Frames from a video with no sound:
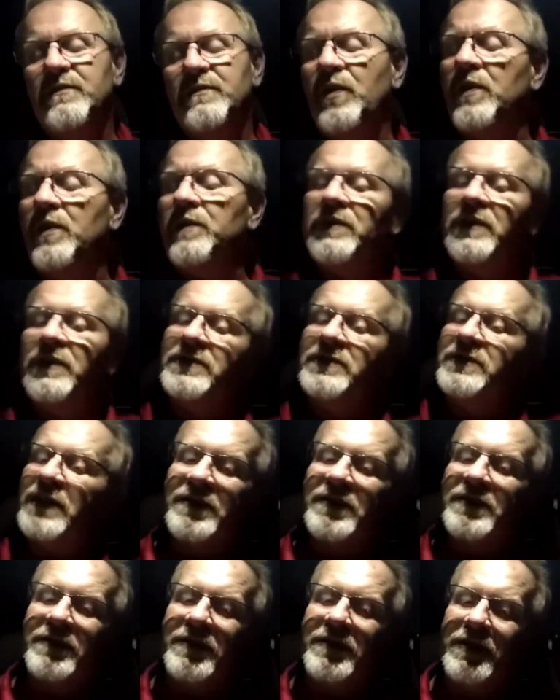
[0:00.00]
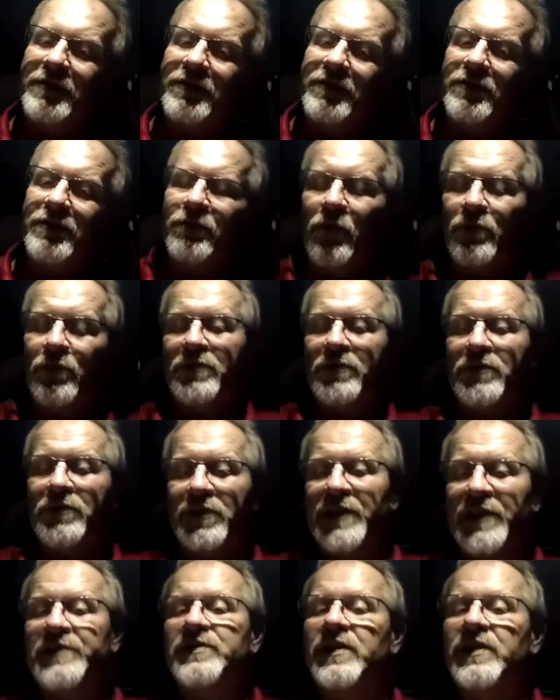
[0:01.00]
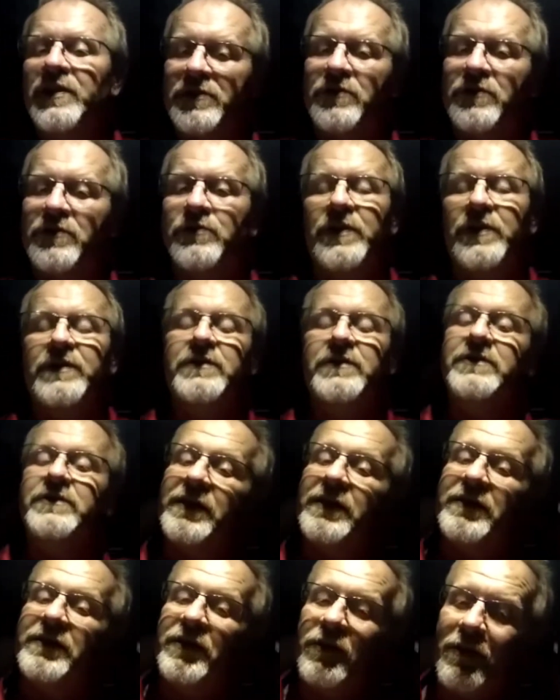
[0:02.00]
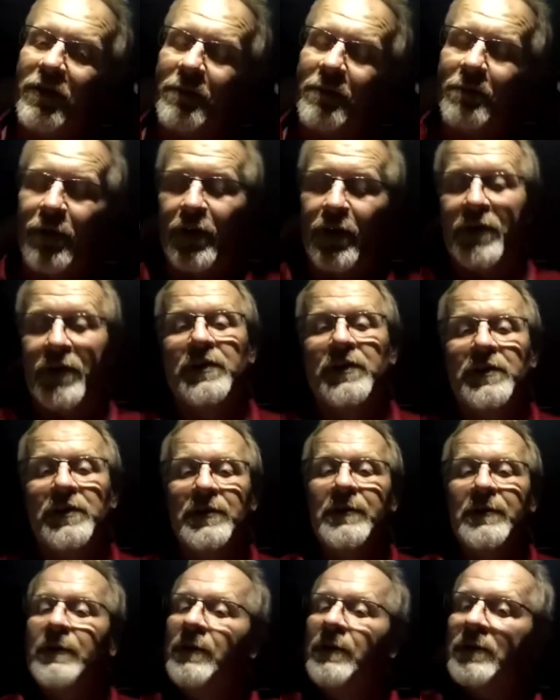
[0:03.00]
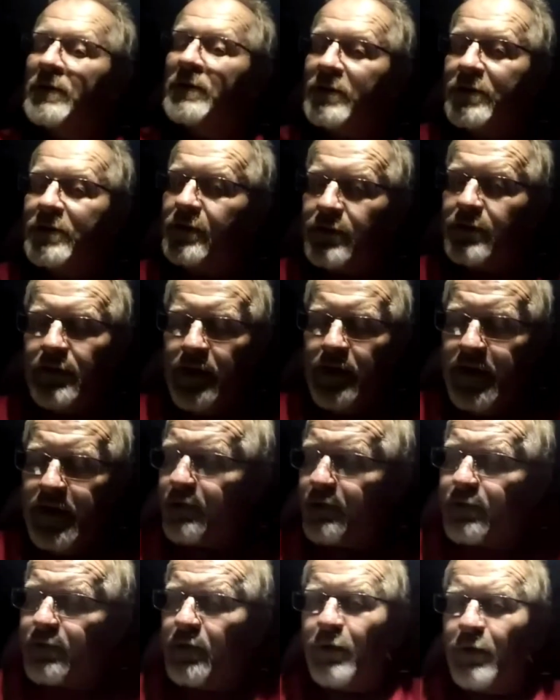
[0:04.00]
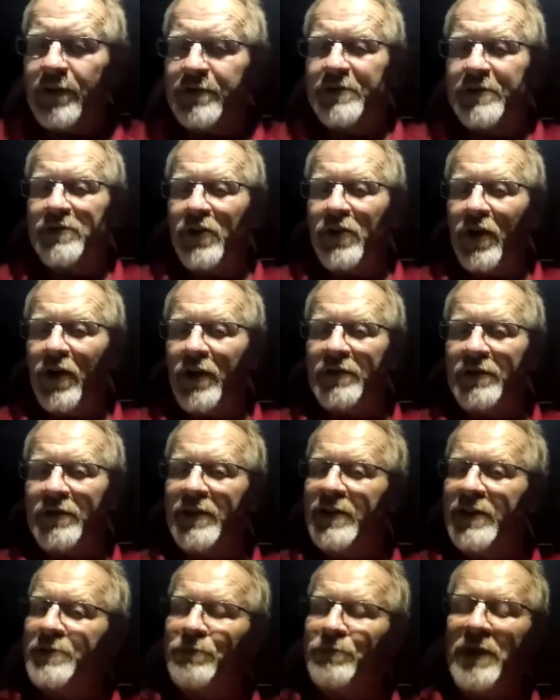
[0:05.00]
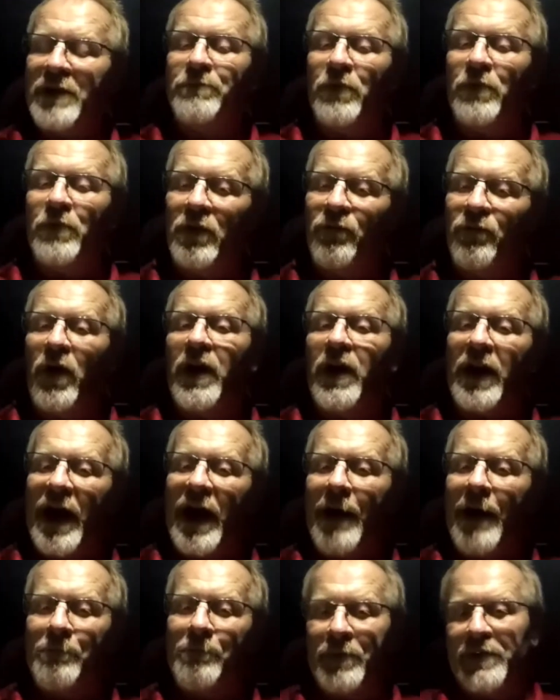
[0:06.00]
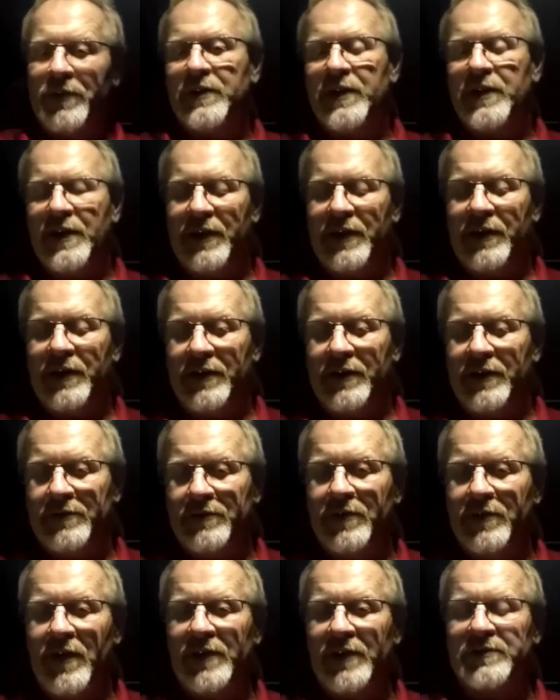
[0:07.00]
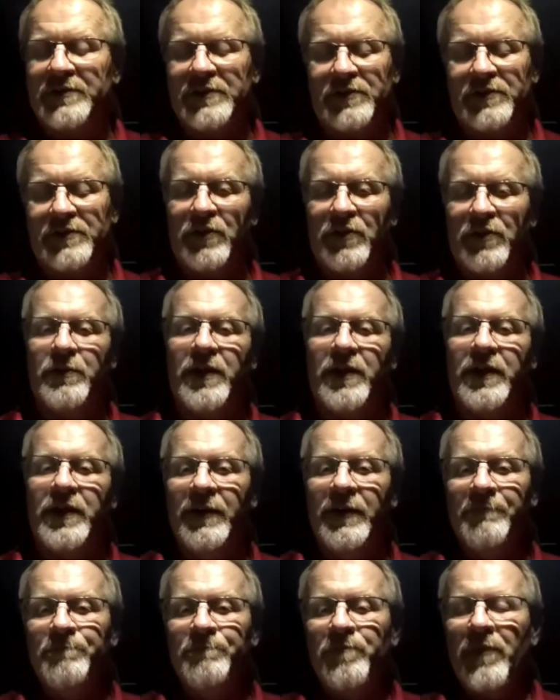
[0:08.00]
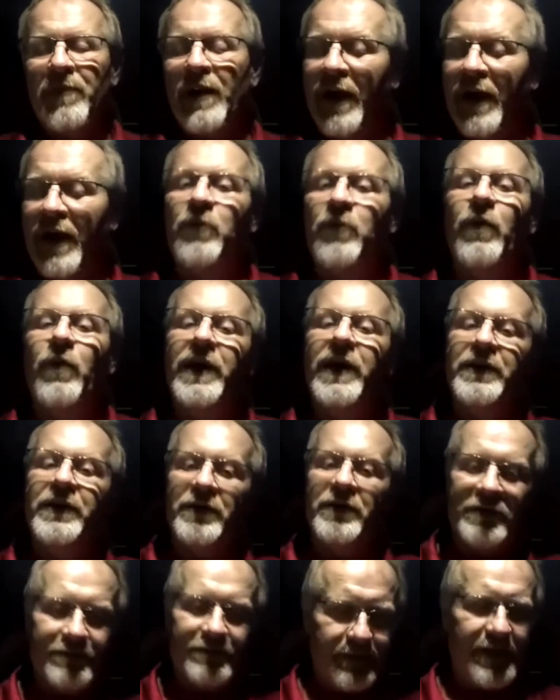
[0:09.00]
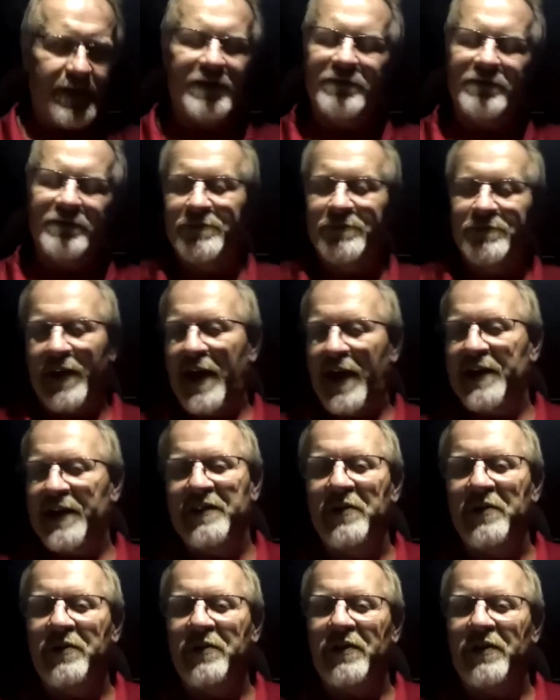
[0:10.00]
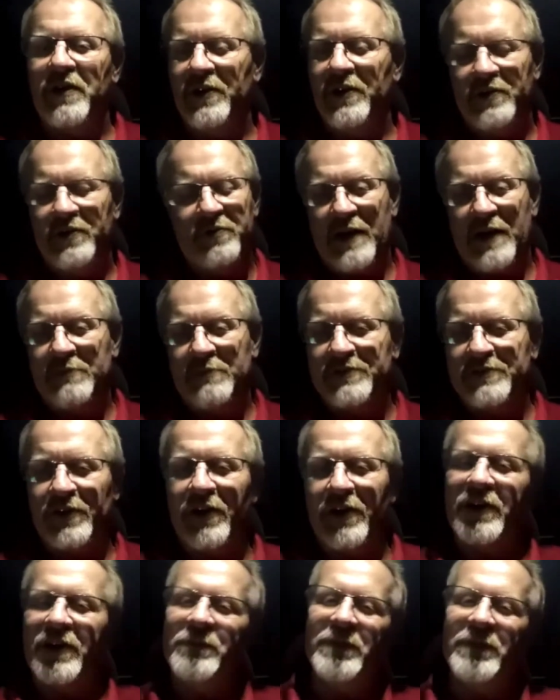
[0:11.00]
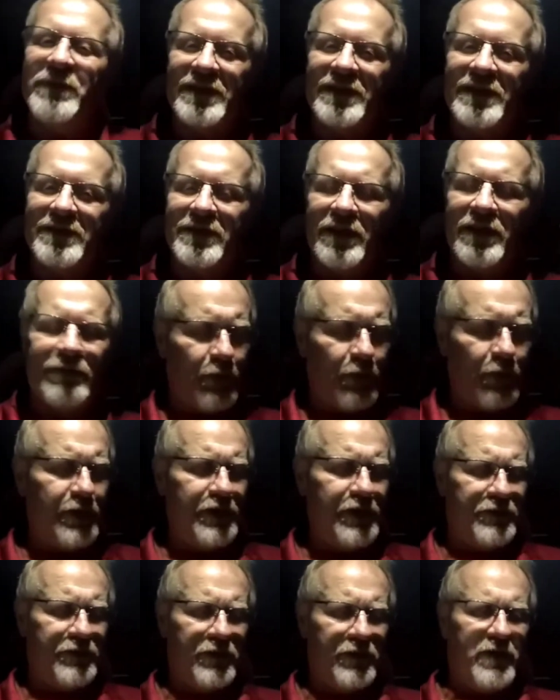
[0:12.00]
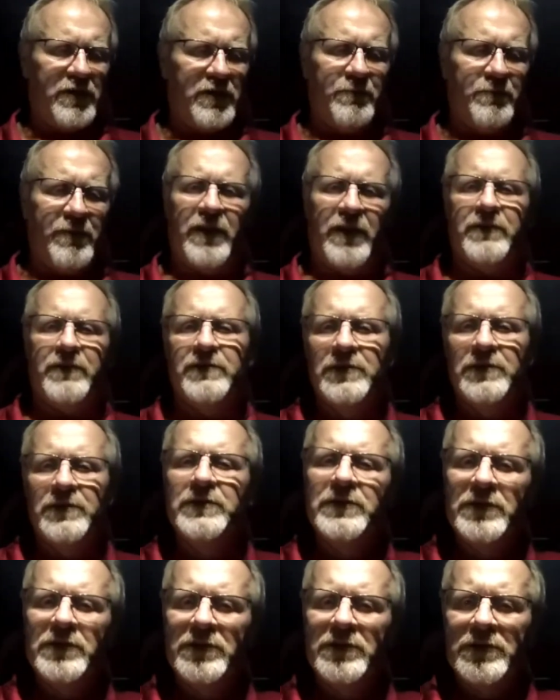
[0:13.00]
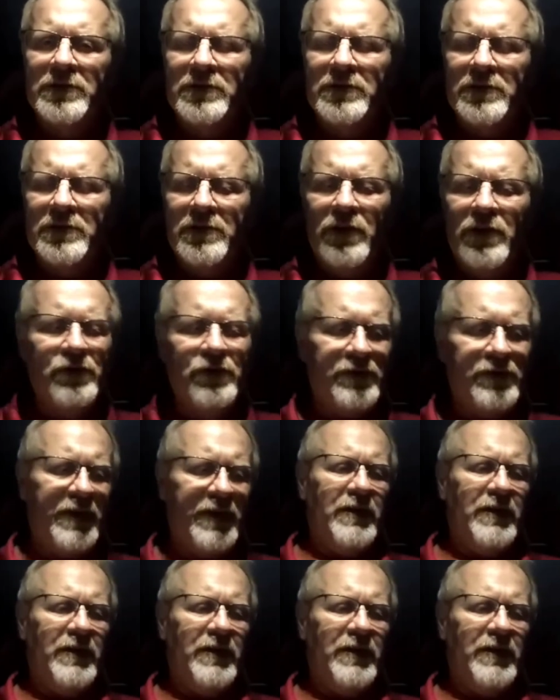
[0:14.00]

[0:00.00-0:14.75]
Worthless ass teachers won't teach history, just like the Nuremberg. History wasn't taught to these people of what happened in Nazi Germany. I had a waiter that had no clue when I was talking about that stuff. What are you talking about? Who's Hitler?